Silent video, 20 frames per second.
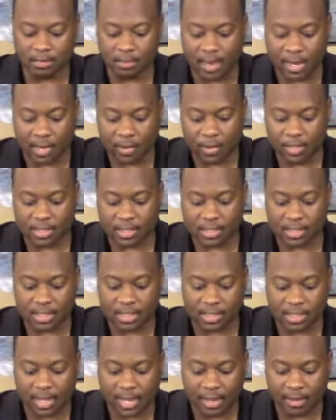my
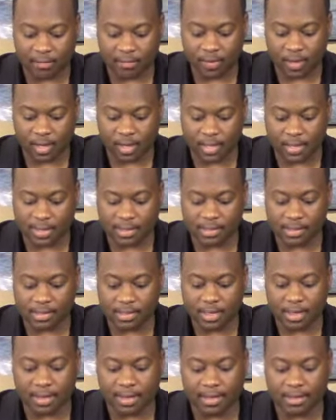Christian life
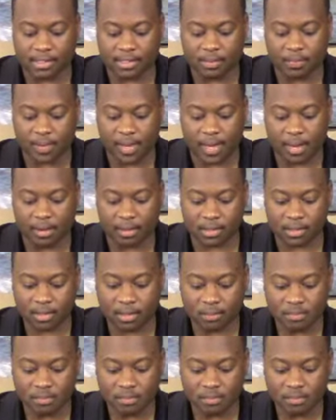is it's about